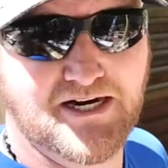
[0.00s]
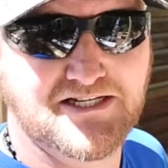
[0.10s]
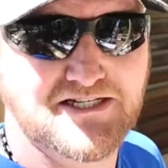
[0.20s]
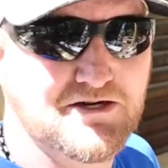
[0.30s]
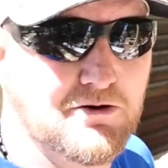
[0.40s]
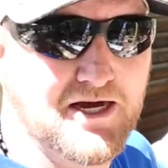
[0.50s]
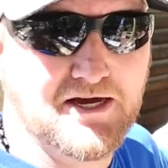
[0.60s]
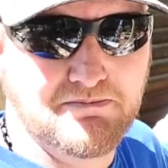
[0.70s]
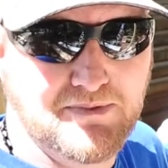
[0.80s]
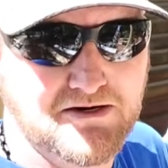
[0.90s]
me to just go
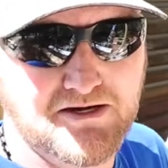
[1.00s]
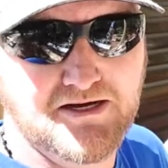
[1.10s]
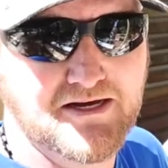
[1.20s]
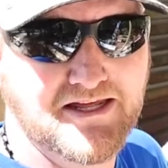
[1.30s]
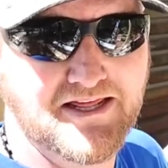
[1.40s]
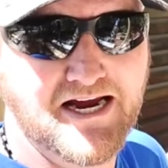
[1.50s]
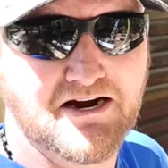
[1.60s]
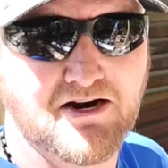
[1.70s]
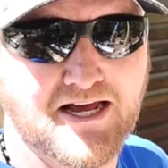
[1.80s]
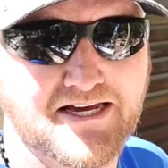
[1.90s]
ahead and build it in the
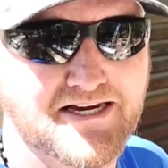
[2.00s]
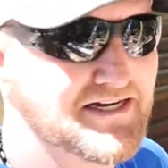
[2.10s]
air like it